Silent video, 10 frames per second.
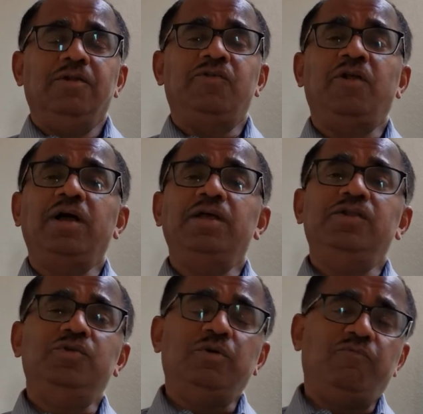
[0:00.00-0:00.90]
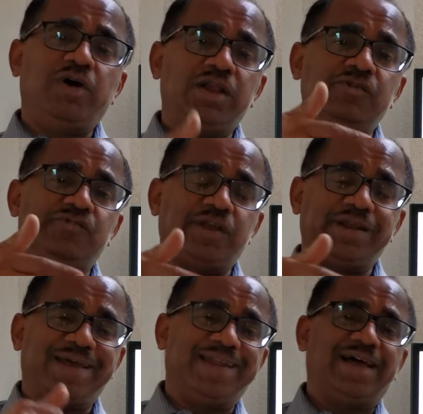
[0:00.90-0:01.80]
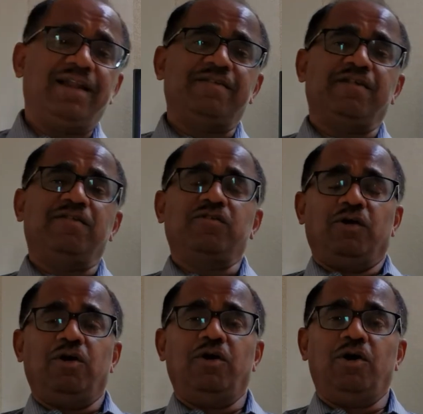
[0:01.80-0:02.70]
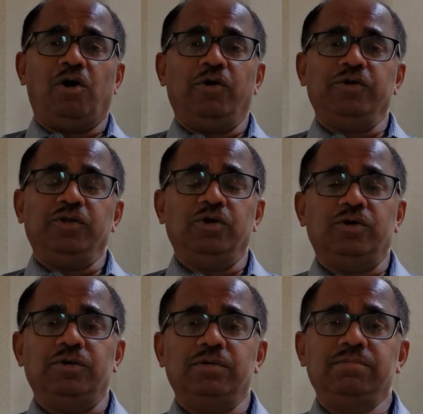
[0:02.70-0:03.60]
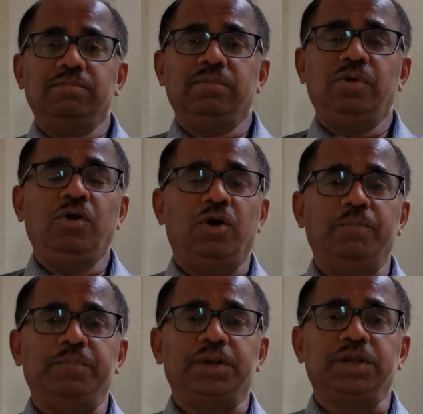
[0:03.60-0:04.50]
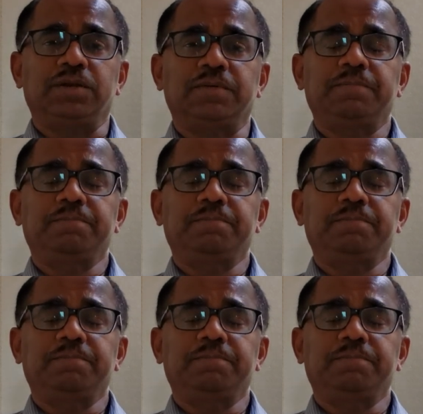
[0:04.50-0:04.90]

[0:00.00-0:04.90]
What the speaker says: try and do a value chain analysis on your competitor.